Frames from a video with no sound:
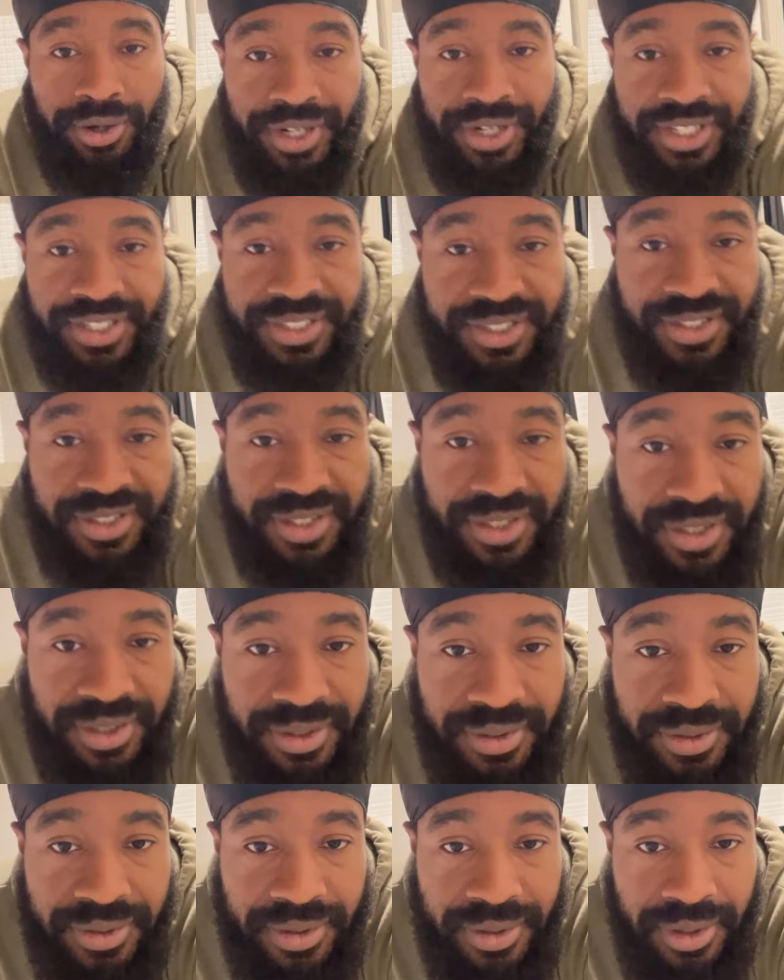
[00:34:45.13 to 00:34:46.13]

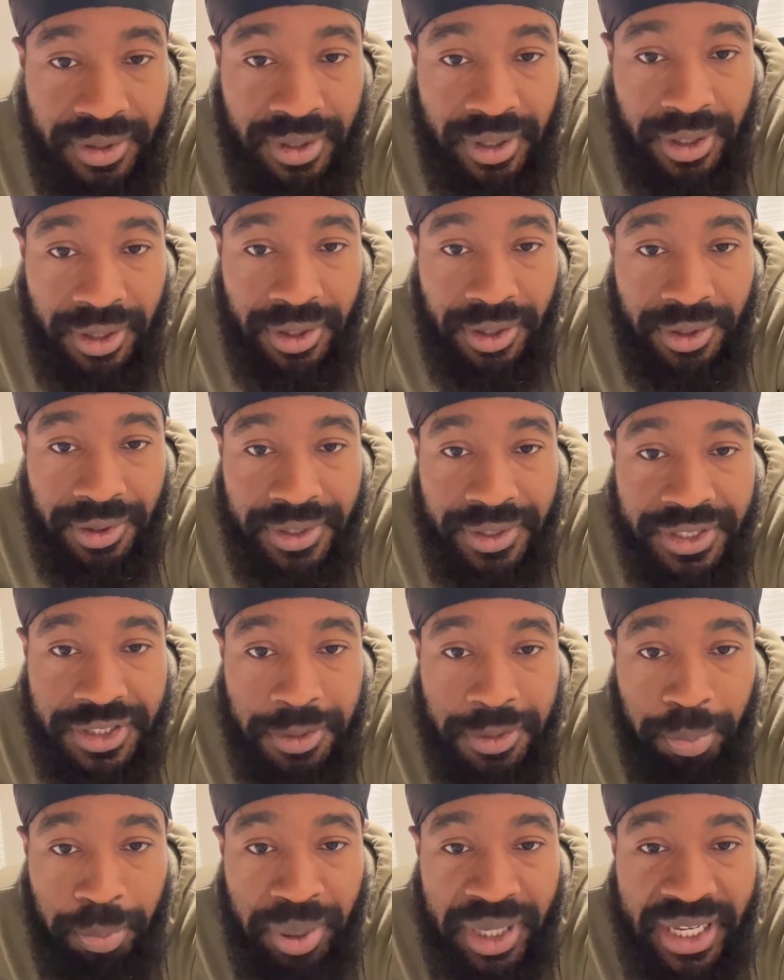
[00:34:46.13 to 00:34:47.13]
Ernest,
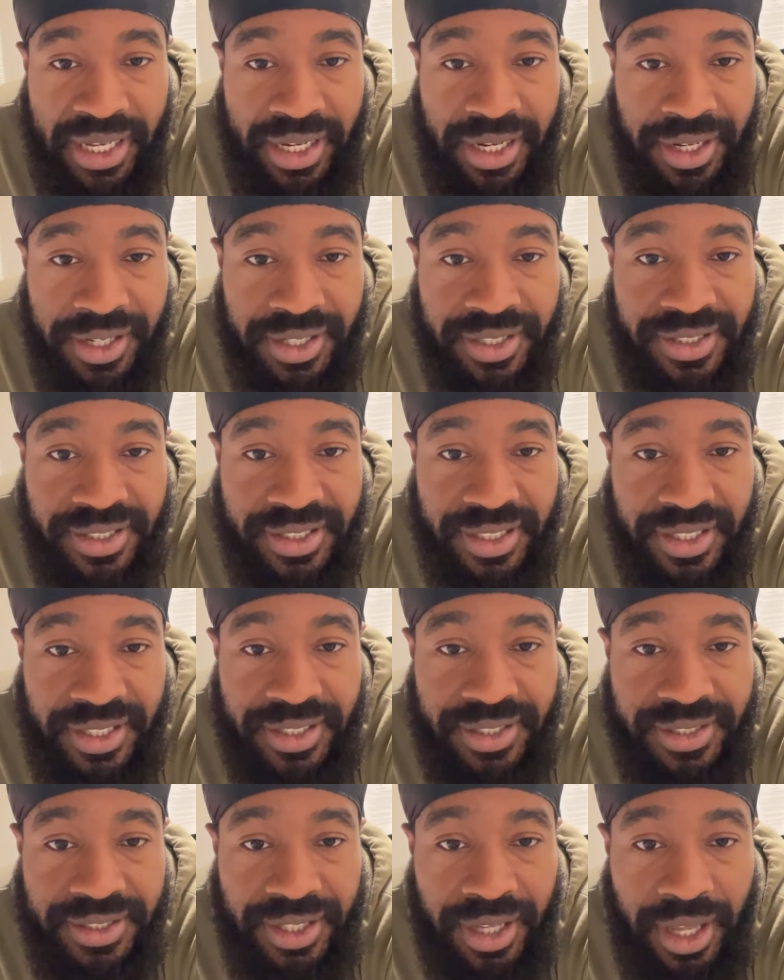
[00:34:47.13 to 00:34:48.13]
Ernest Pena
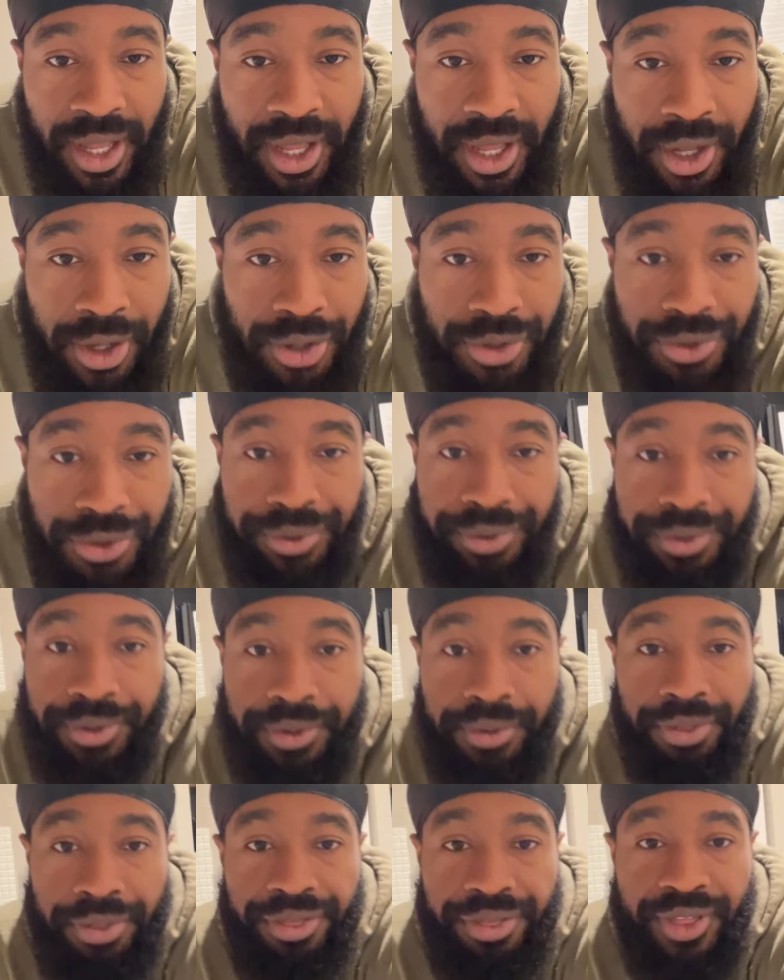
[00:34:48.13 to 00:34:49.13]
says, do
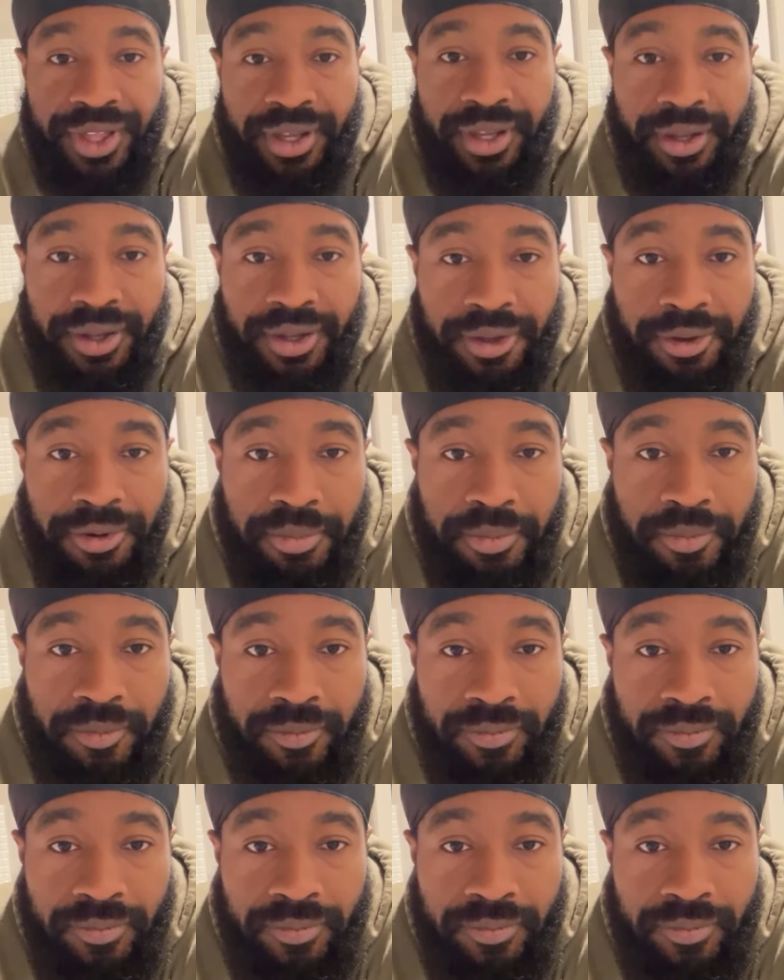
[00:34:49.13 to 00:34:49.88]
you think